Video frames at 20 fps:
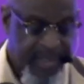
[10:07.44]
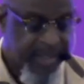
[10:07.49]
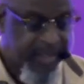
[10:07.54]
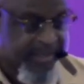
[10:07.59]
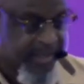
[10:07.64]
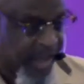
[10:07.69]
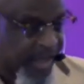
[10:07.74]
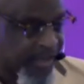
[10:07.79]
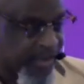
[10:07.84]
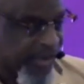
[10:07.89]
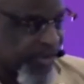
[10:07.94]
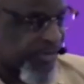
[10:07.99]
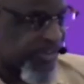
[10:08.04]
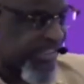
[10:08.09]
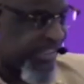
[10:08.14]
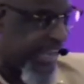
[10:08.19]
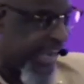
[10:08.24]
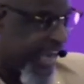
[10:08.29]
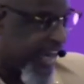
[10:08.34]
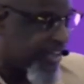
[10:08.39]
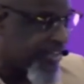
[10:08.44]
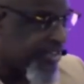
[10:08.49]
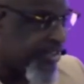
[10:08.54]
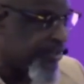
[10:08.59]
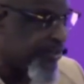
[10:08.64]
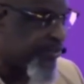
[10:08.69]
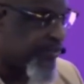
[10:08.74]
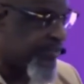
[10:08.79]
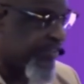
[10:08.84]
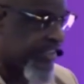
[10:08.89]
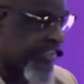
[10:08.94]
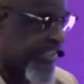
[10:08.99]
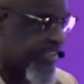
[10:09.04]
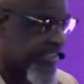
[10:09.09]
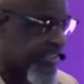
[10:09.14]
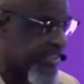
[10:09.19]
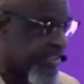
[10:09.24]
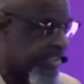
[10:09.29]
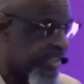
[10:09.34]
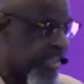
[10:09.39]
not only how you
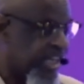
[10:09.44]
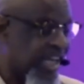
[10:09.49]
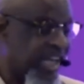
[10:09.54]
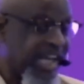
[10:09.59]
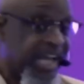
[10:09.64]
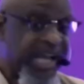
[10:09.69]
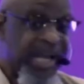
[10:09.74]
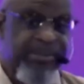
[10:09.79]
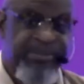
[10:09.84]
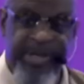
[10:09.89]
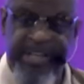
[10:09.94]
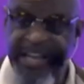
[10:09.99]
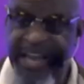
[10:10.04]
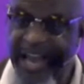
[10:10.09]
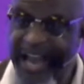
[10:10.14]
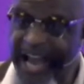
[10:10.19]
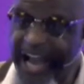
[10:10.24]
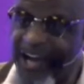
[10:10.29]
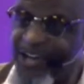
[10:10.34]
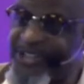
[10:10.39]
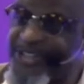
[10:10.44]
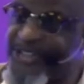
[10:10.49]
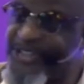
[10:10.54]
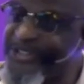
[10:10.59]
feel, but how you